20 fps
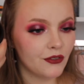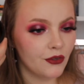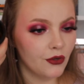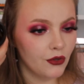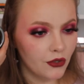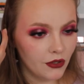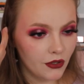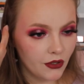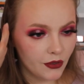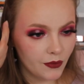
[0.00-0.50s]

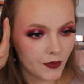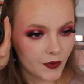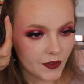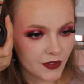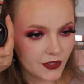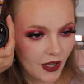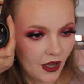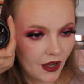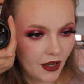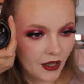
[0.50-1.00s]
all up the
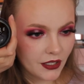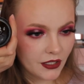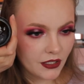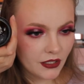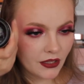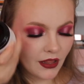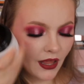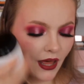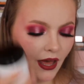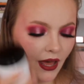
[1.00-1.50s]
side
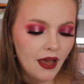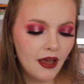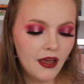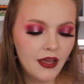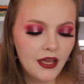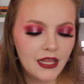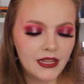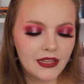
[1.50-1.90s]
there.